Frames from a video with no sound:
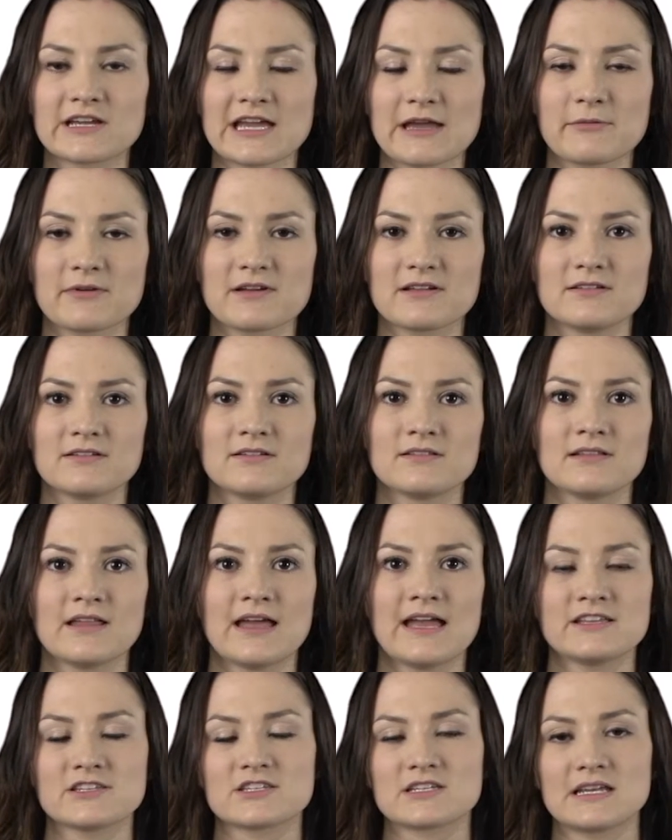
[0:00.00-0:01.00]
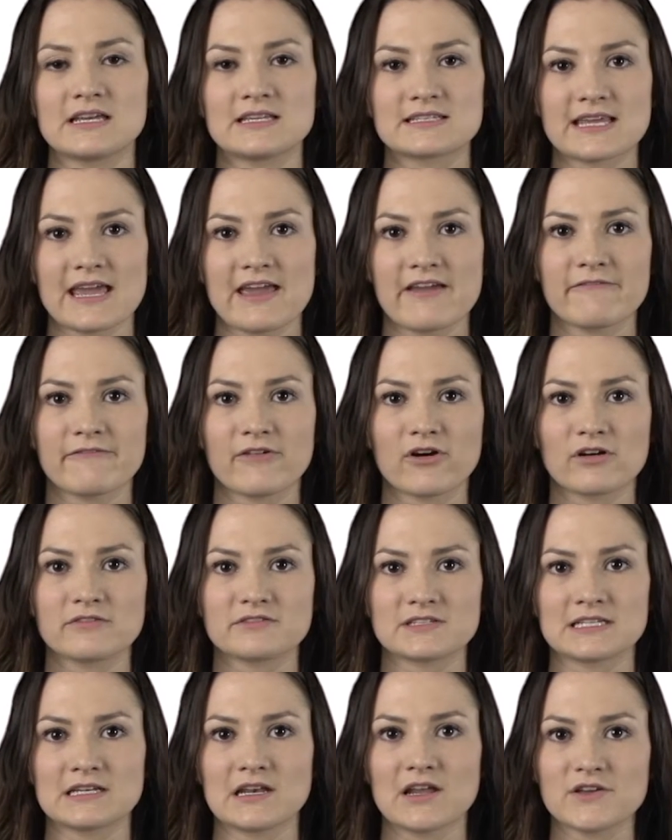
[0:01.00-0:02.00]
chemical engineers get
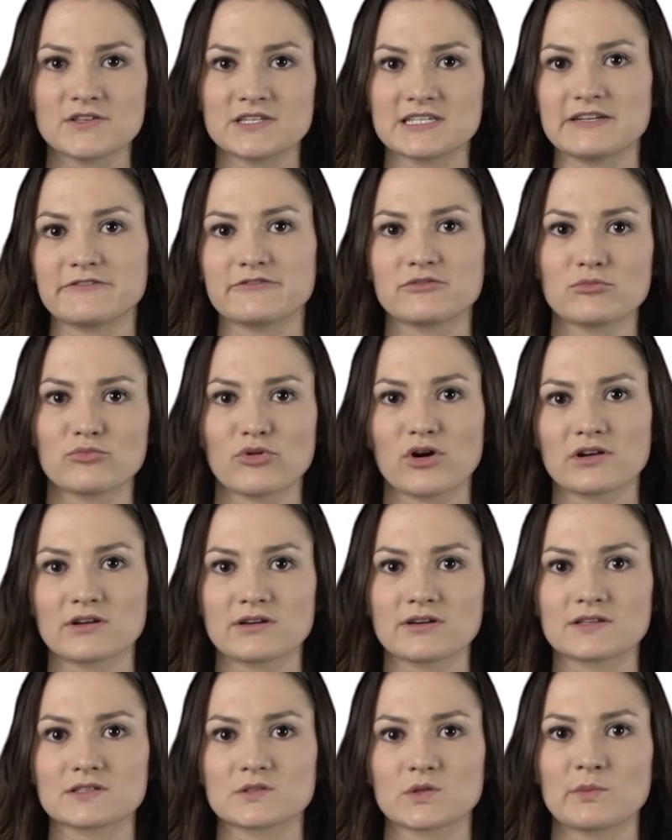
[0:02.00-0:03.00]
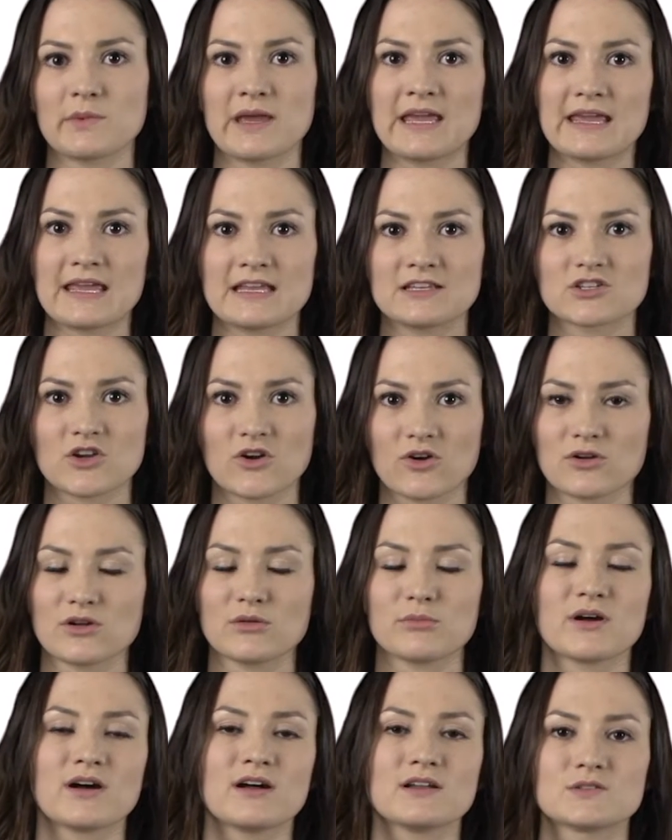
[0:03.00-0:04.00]
involved in loads of different products. We're making
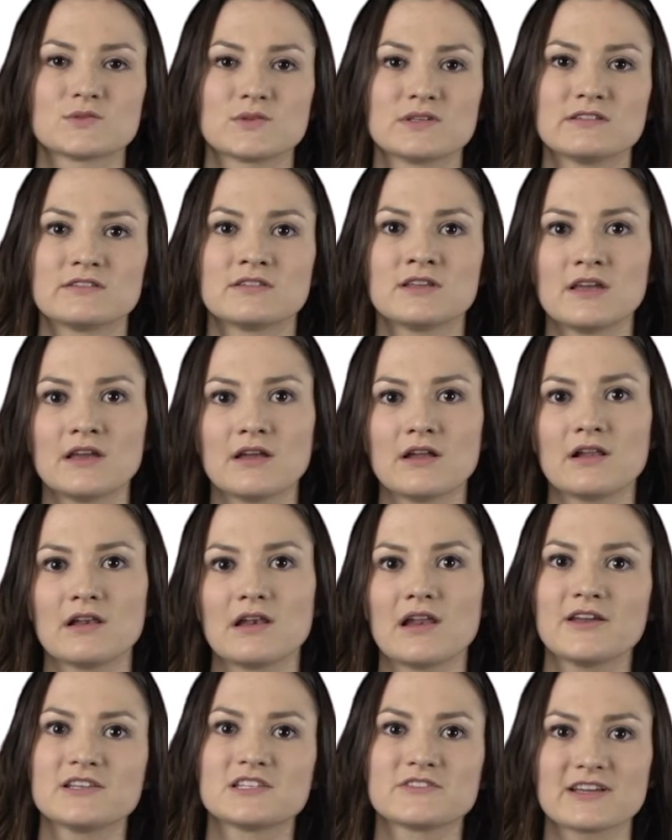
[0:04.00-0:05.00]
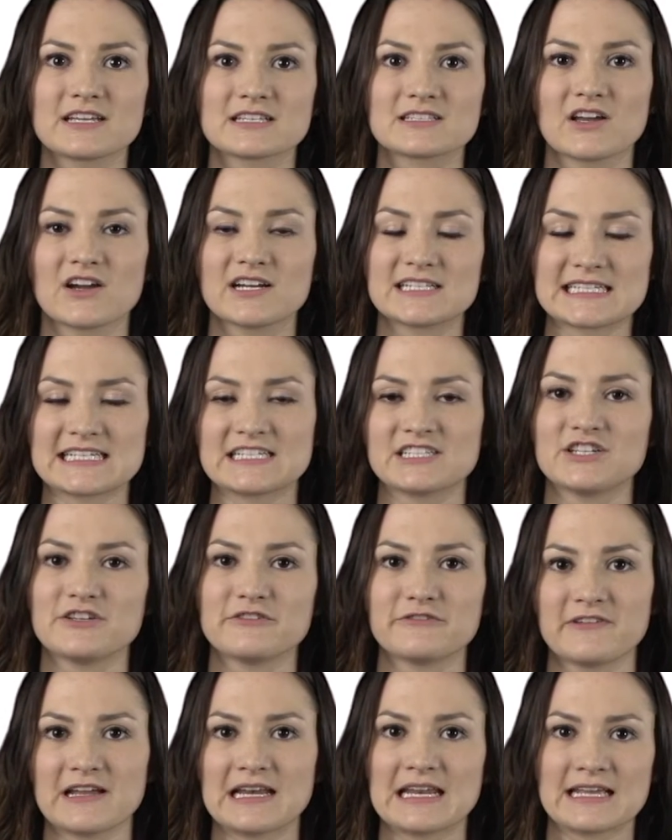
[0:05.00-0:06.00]
chocolate bars with loads of exciting
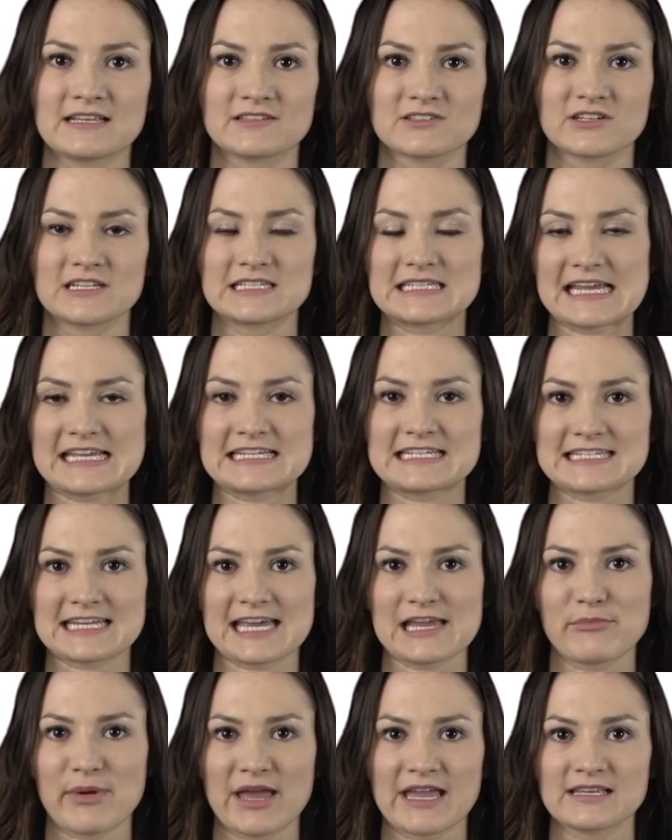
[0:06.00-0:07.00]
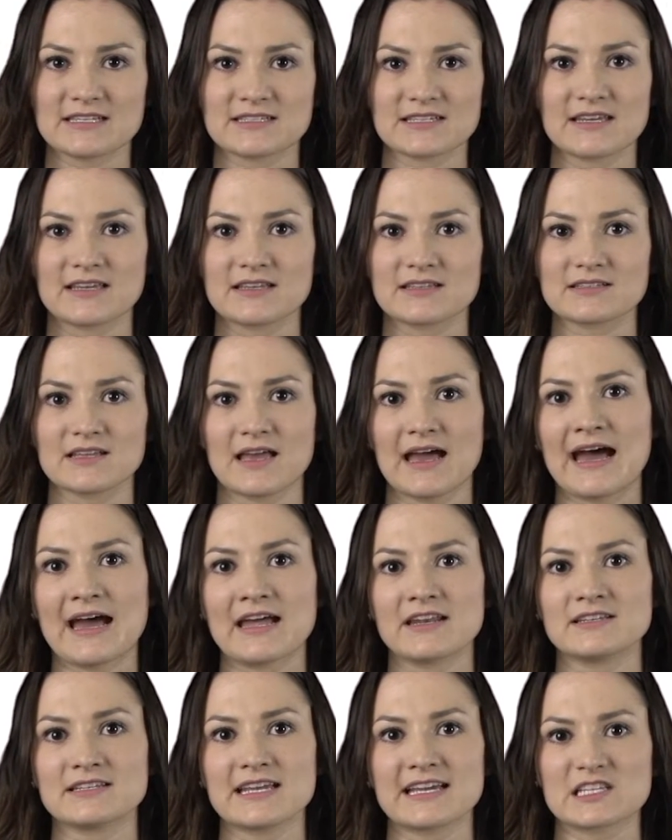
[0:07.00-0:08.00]
new fillings on a day-to-day -day basis
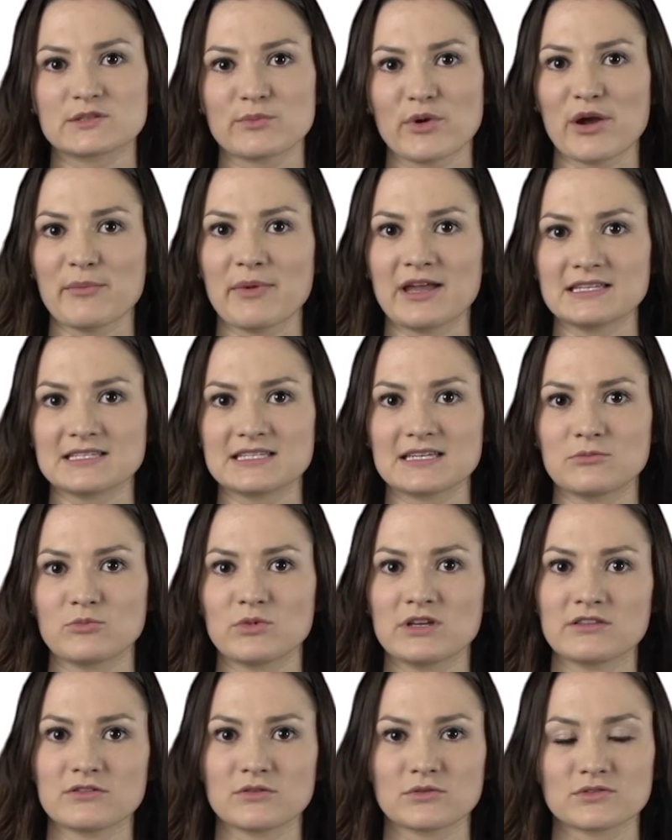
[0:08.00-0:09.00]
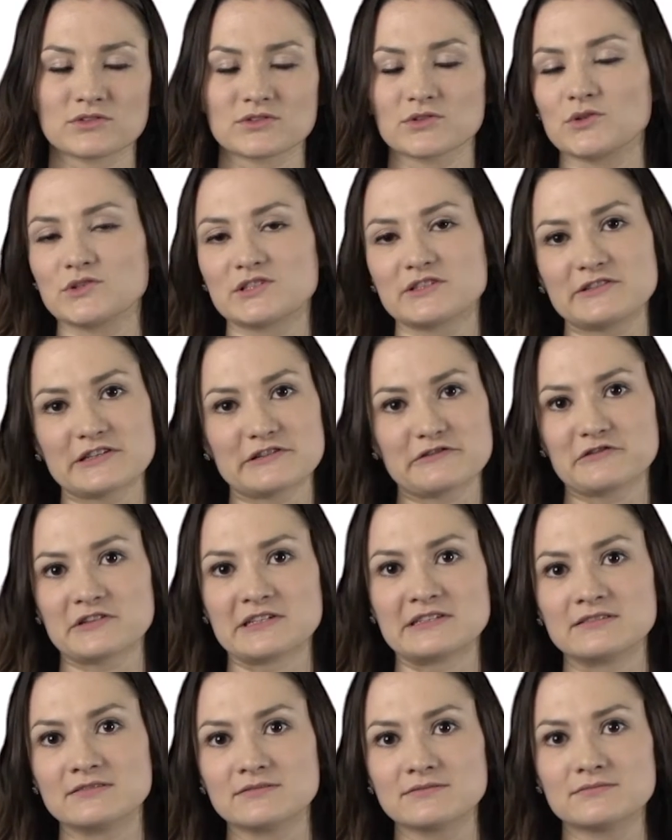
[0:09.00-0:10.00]
and experimenting with all sorts of
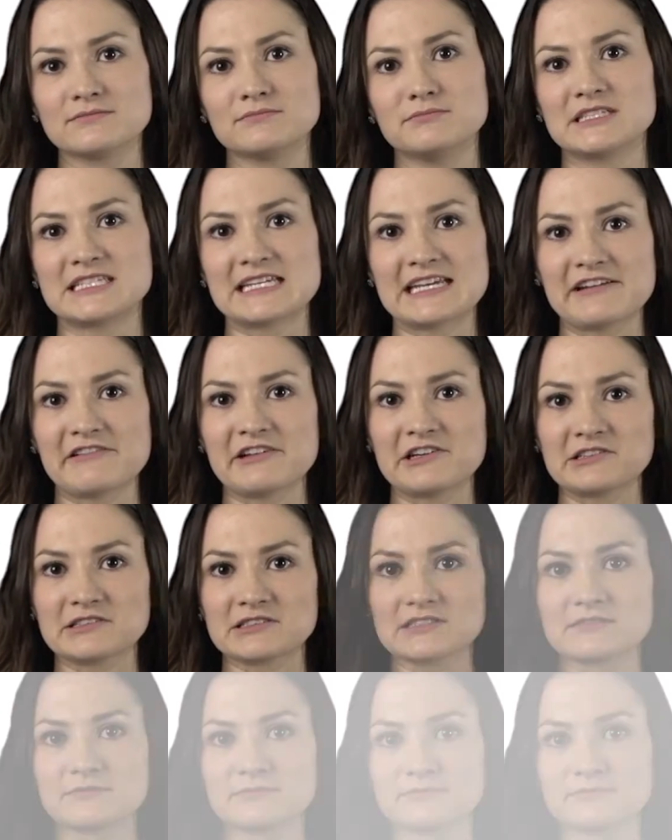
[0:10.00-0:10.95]
different materials.